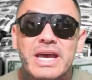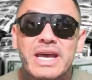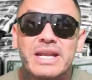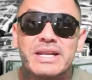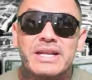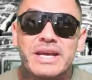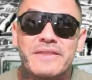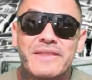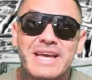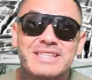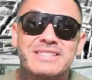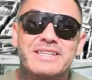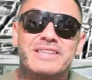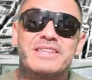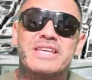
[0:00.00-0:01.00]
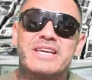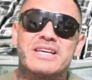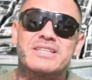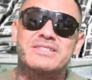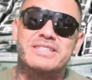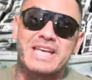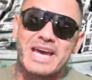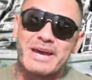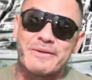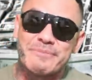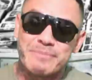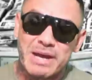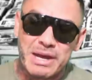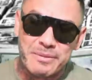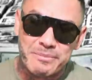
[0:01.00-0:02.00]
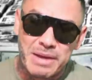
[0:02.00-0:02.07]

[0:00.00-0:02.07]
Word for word: And, and that's the thing is that my,